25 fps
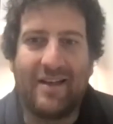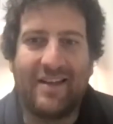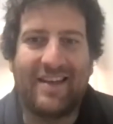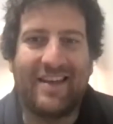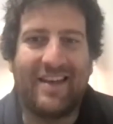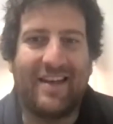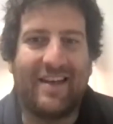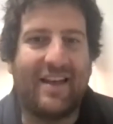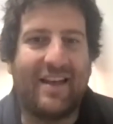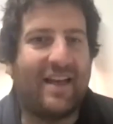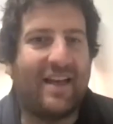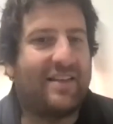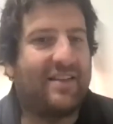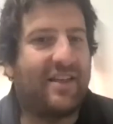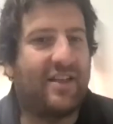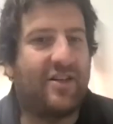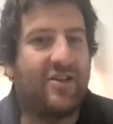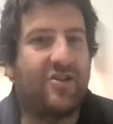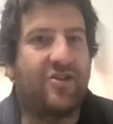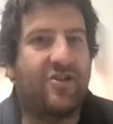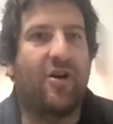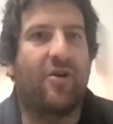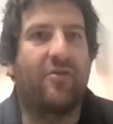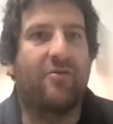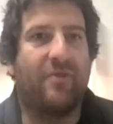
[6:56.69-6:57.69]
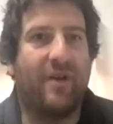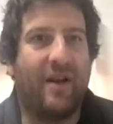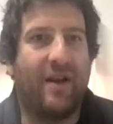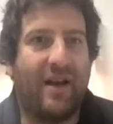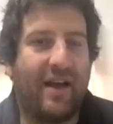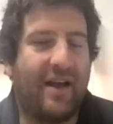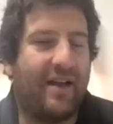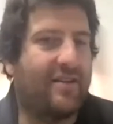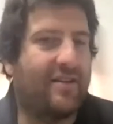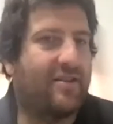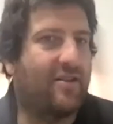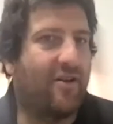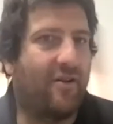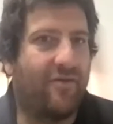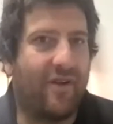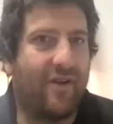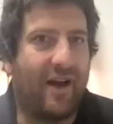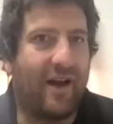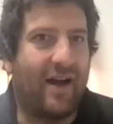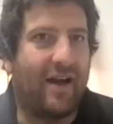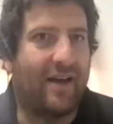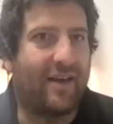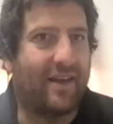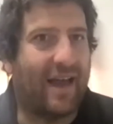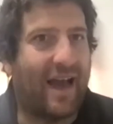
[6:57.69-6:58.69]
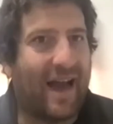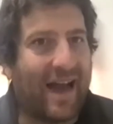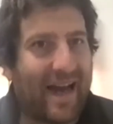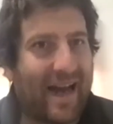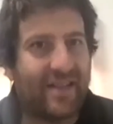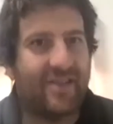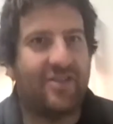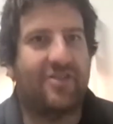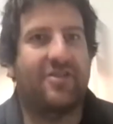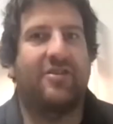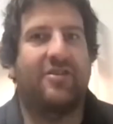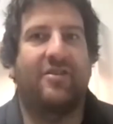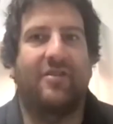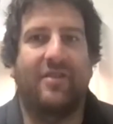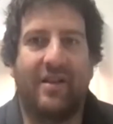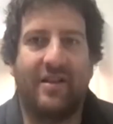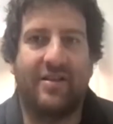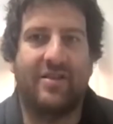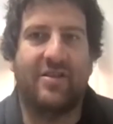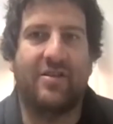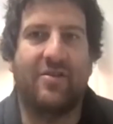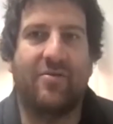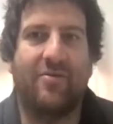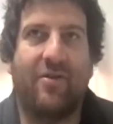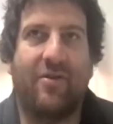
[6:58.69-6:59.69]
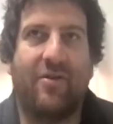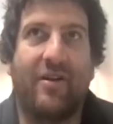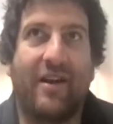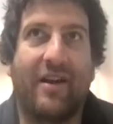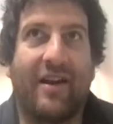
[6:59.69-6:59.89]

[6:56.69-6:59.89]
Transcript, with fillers: kinetic genre lens of like action and so on.